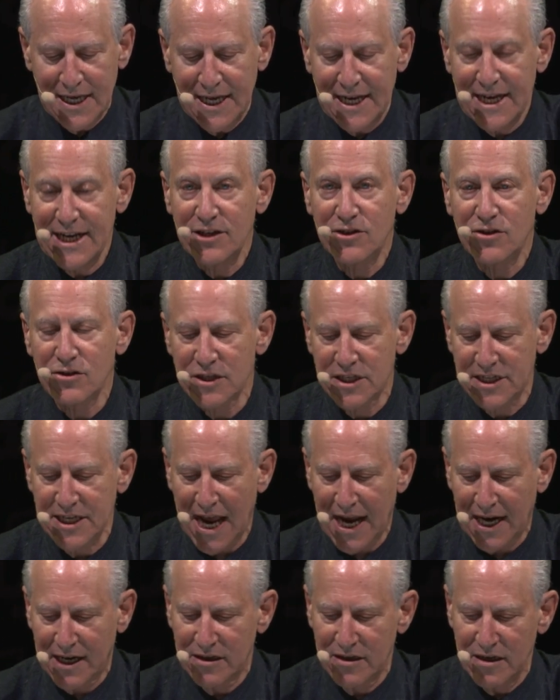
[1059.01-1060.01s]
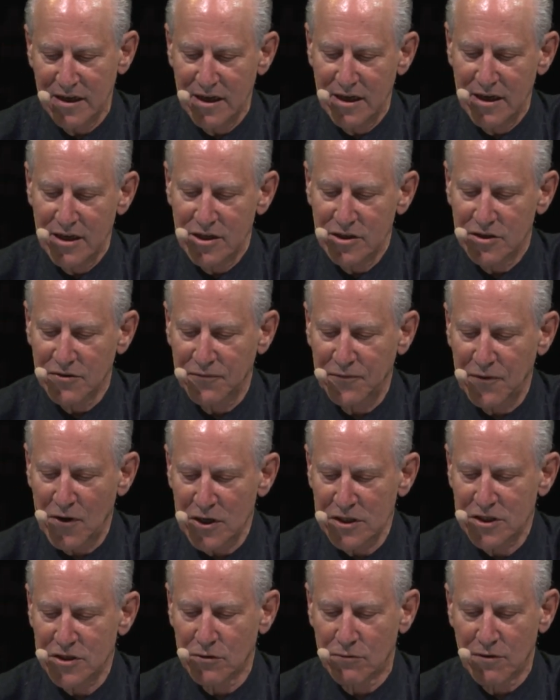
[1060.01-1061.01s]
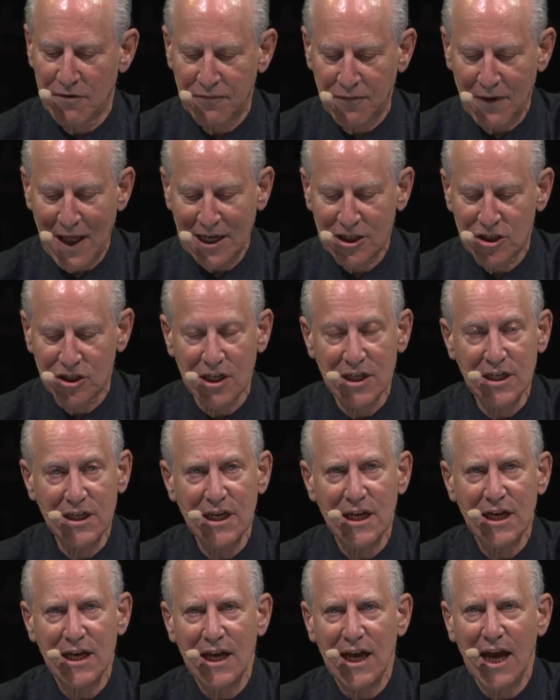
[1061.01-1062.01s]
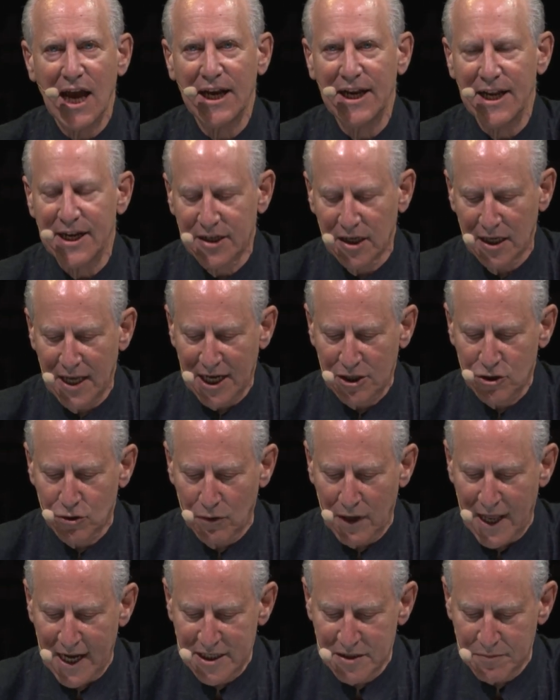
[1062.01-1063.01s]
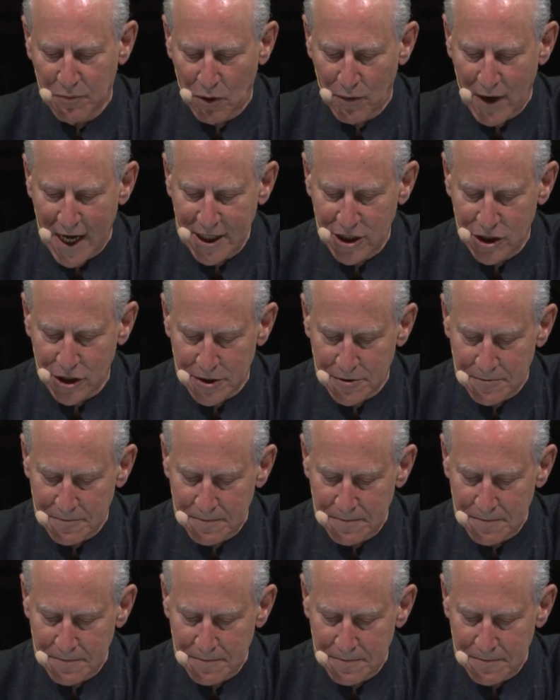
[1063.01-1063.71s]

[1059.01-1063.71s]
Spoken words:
intersect to foster reflection and intellectual exploration.